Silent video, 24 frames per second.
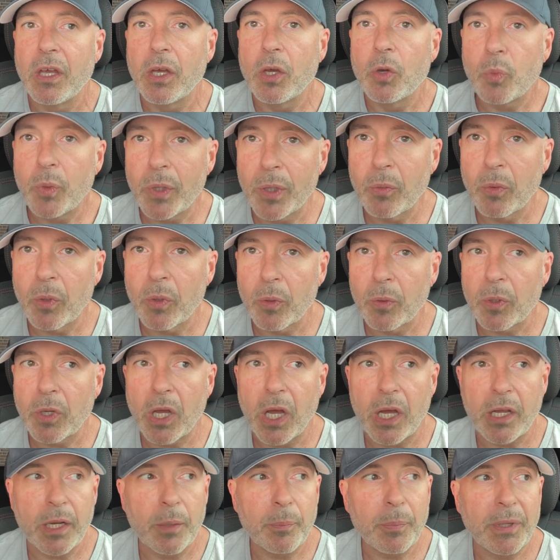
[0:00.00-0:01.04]
We were
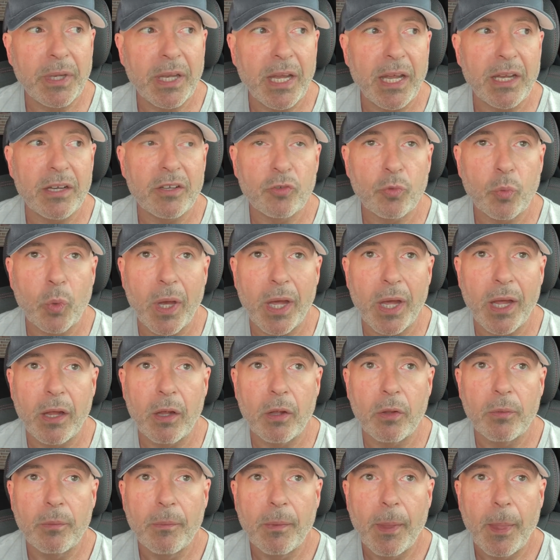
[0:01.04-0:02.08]
caught up in that as
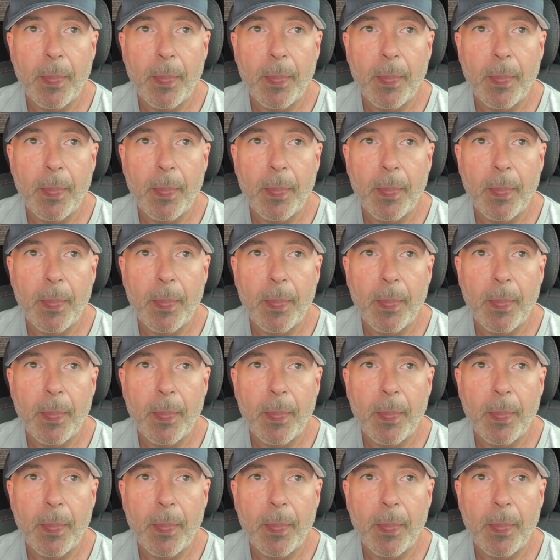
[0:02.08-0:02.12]
well.